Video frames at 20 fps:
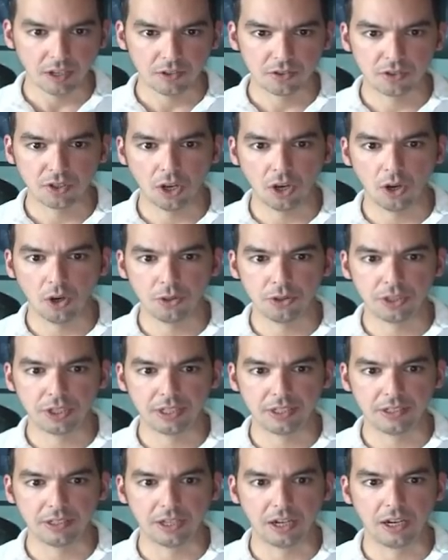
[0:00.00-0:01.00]
So you
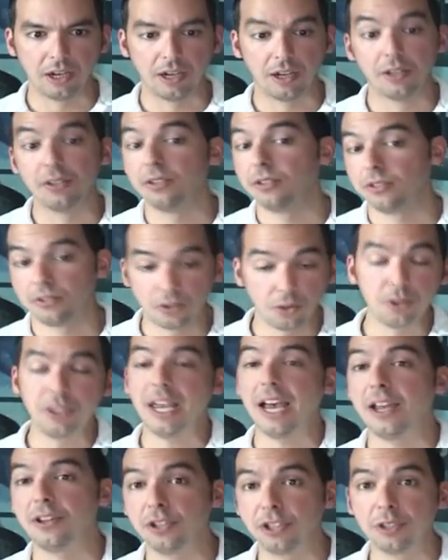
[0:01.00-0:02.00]

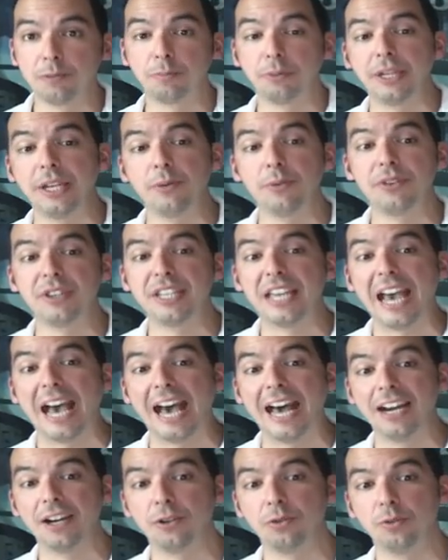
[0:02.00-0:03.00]
could play with the
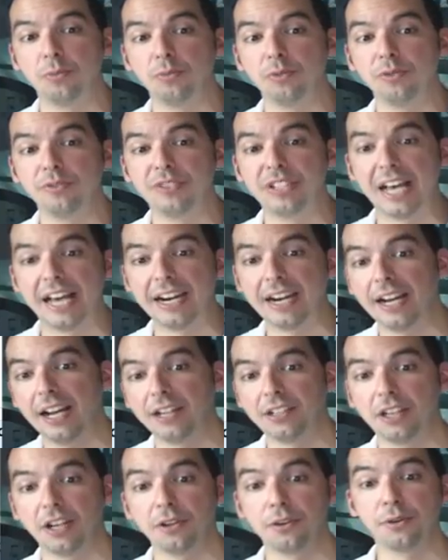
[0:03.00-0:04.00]
add and remove data.
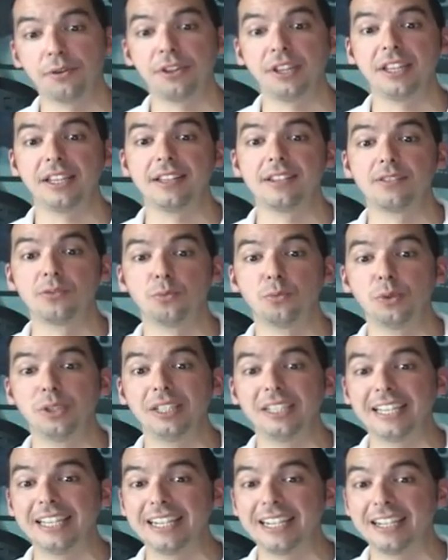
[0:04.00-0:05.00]
Another thing is
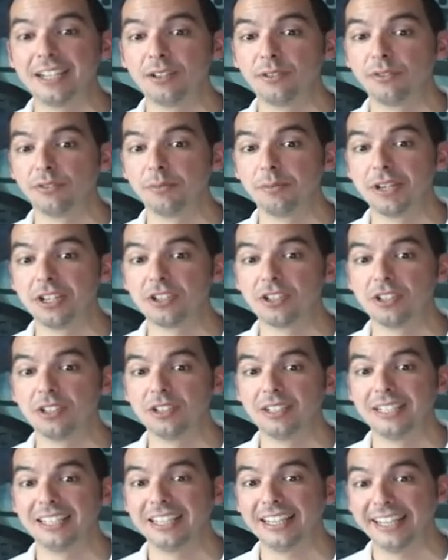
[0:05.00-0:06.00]
related
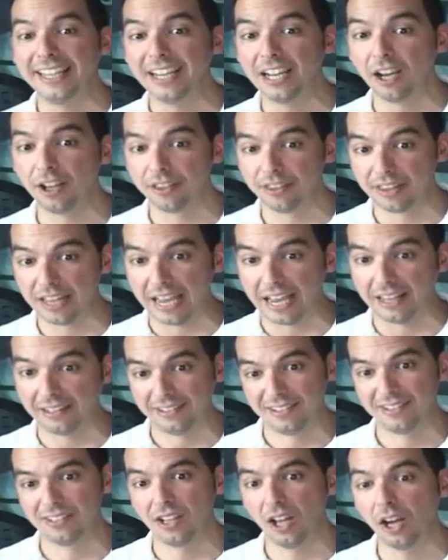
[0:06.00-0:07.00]
information. Click on that.
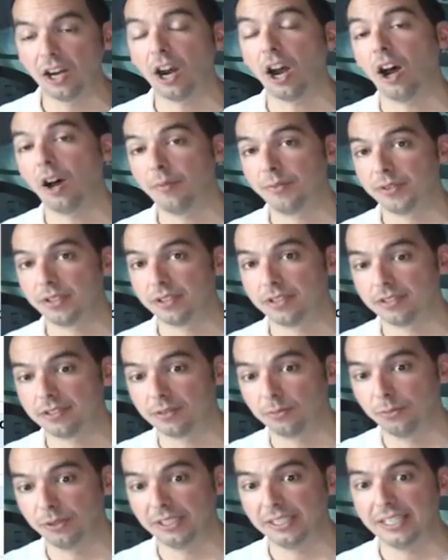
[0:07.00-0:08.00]
It's not
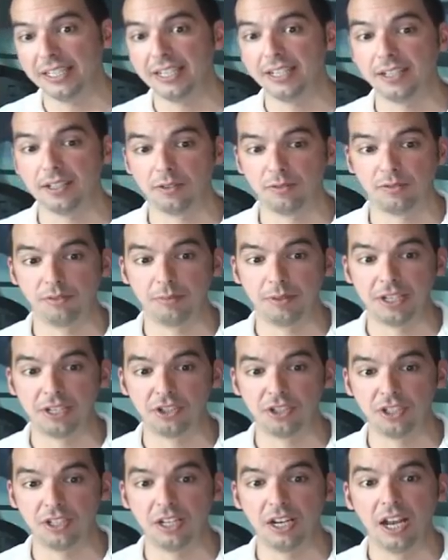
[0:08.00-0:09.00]
obvious. Related
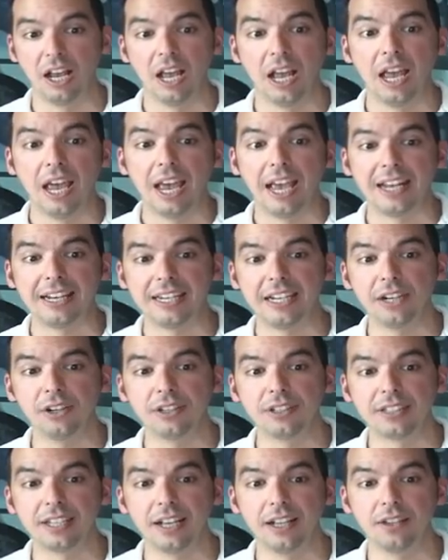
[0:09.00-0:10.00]
information. And here
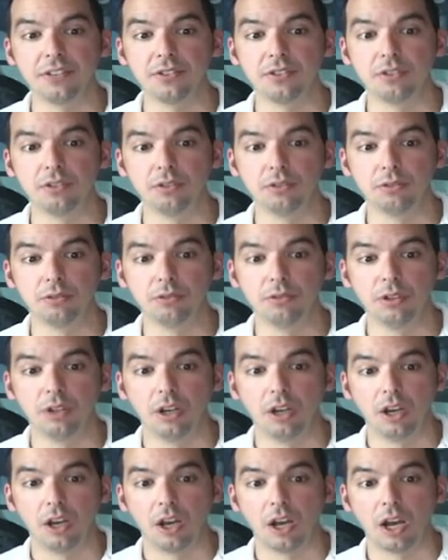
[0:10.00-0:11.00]
it tells you
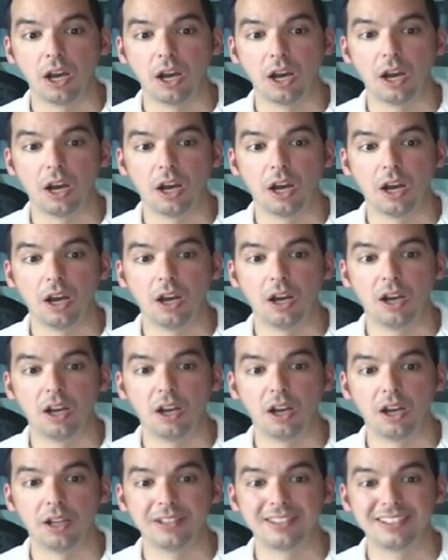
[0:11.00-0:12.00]

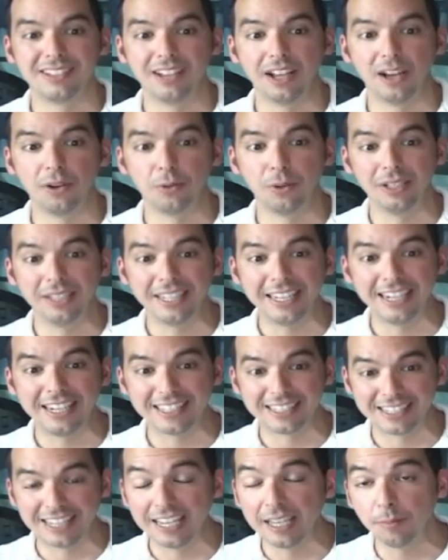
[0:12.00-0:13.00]

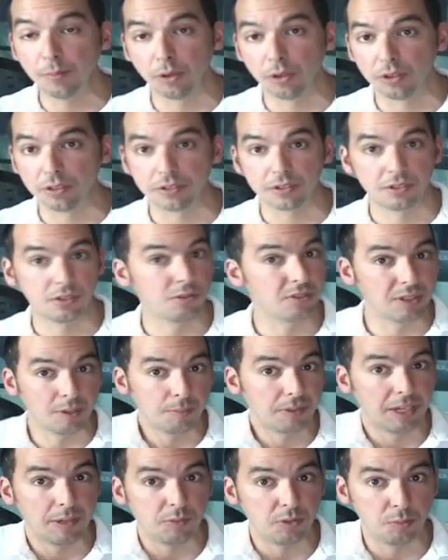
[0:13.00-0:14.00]
related tables. So
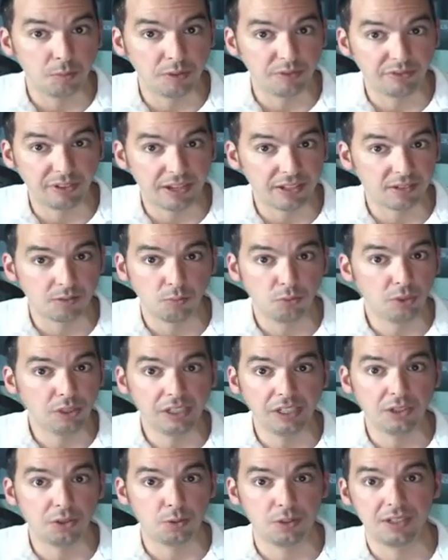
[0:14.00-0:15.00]
sometimes you may find some
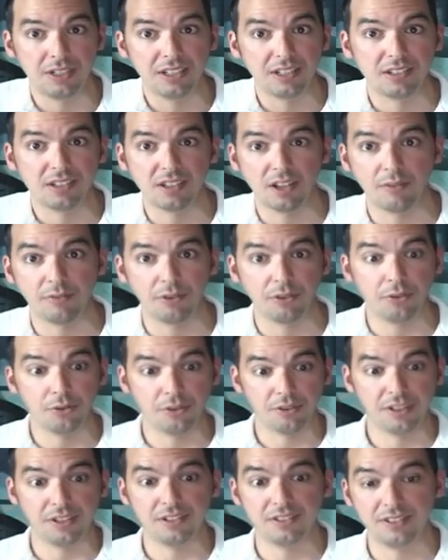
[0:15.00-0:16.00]
really interesting stuff
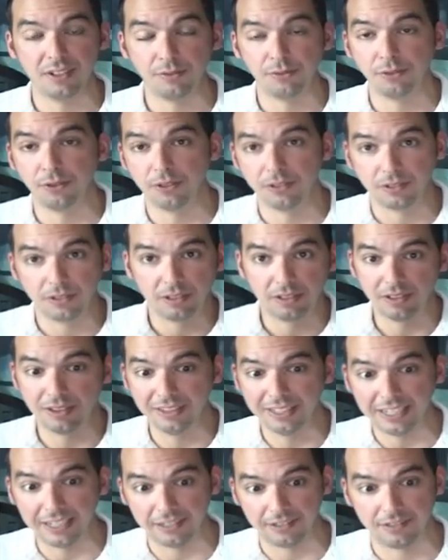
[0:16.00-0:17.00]
under these different
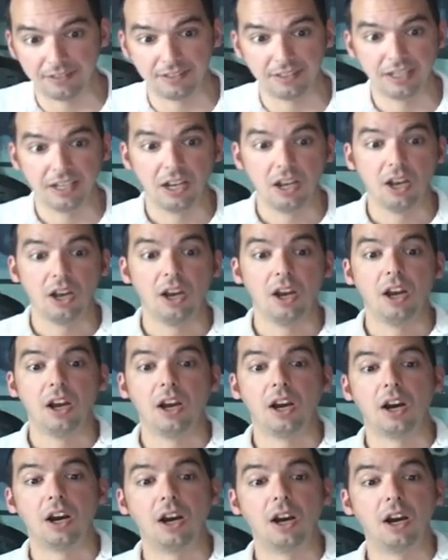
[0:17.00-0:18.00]
links.
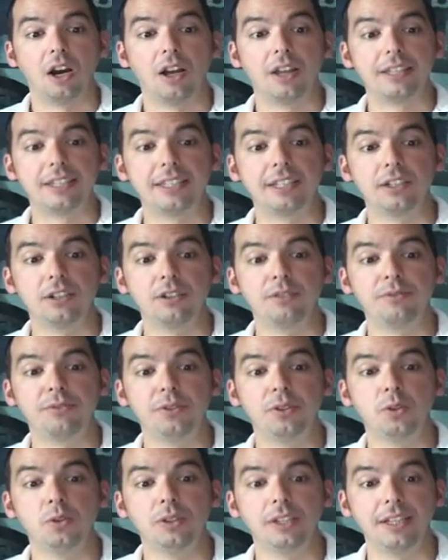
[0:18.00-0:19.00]
Here,
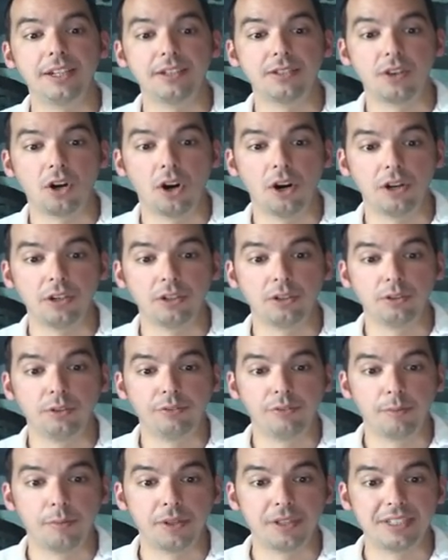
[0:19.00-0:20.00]
view latest article
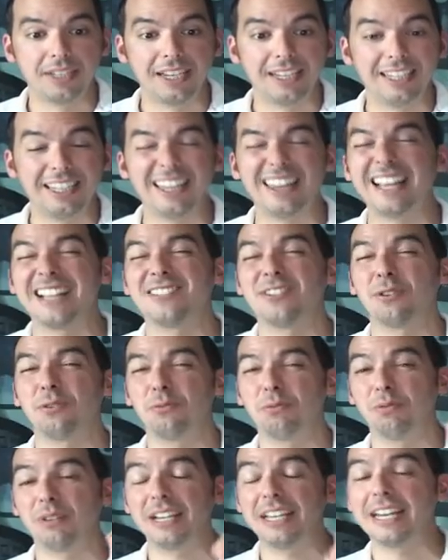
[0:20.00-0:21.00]
from the Daily. That's a
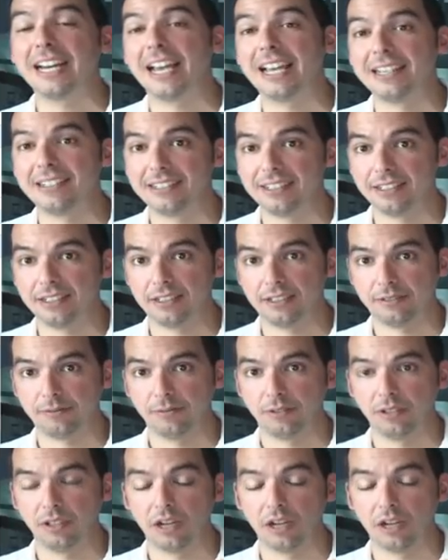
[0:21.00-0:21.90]
great idea.